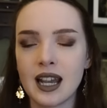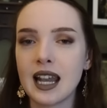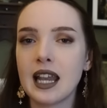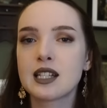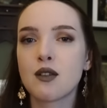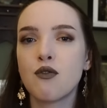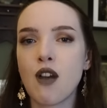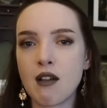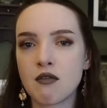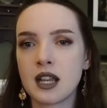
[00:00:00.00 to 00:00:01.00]
It's a
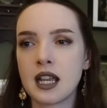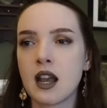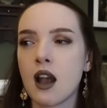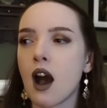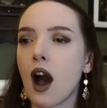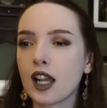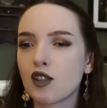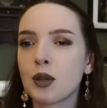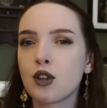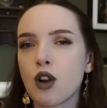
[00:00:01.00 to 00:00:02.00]
very, I've
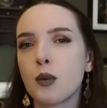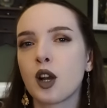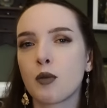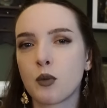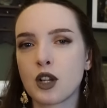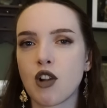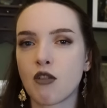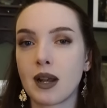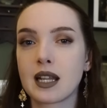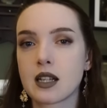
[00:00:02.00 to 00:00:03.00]
been growing up with witchcraft
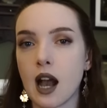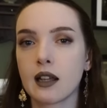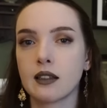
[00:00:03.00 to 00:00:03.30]
my entire